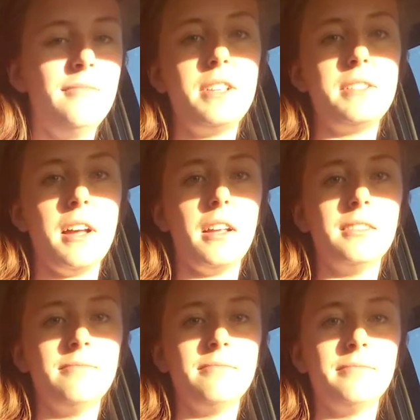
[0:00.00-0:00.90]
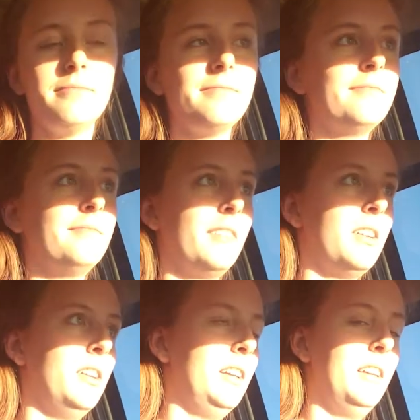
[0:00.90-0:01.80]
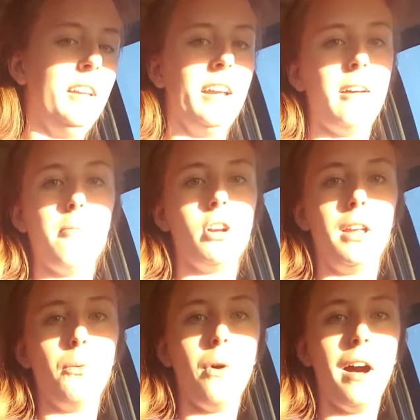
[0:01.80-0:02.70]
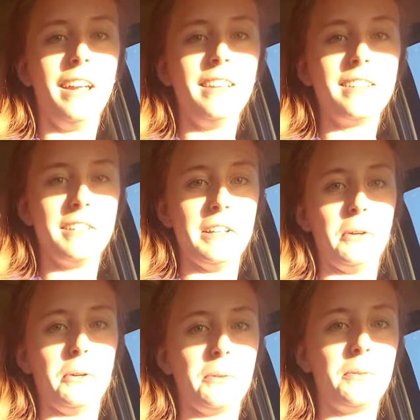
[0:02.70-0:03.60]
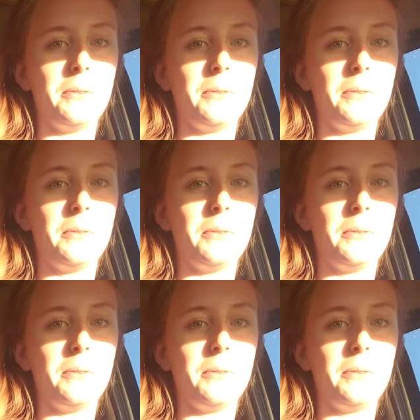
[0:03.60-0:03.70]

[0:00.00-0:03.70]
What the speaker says: sun, and I'm already white, so